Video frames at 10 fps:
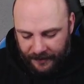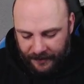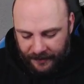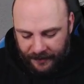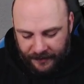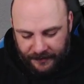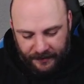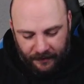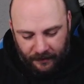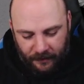
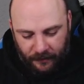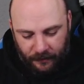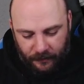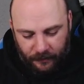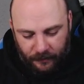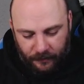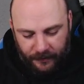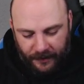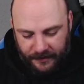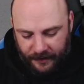is, oh,
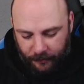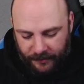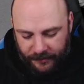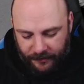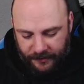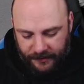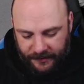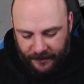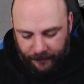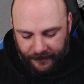nuts. I don't want to start this
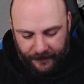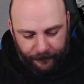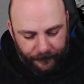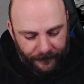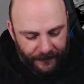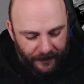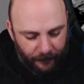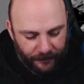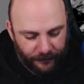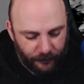example yet. I
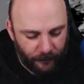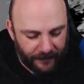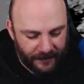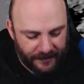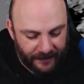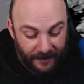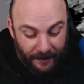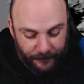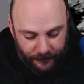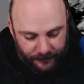wanted to do one last thing.
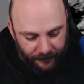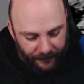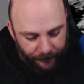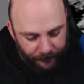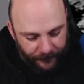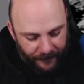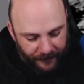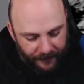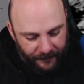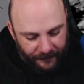I'm so sorry.
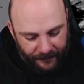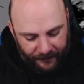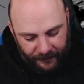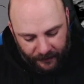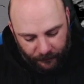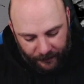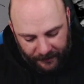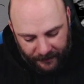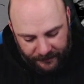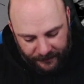Okay, we
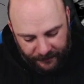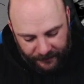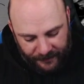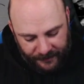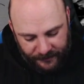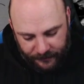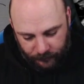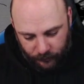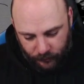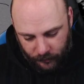got these,
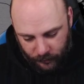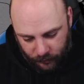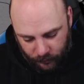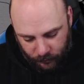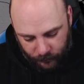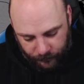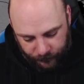whoa,